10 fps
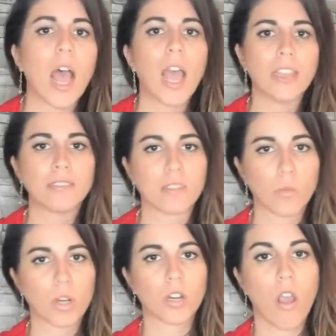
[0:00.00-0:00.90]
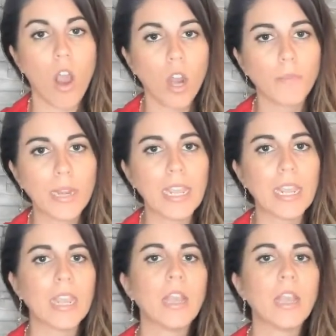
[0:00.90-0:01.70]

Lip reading: I use the word harmony.